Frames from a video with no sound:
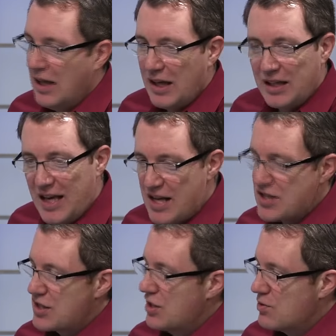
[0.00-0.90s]

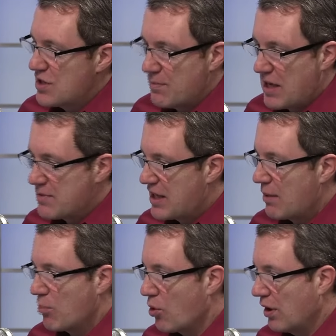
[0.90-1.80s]
Yes, you sometimes
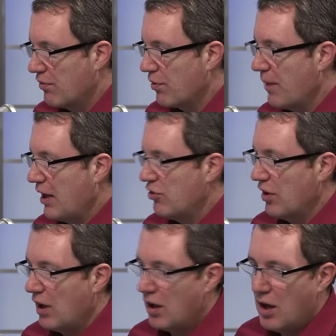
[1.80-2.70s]
get more
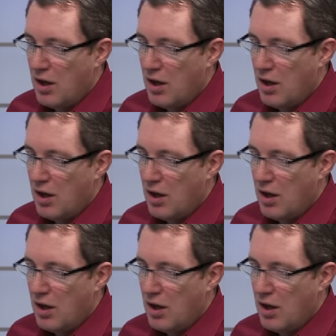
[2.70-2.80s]
information,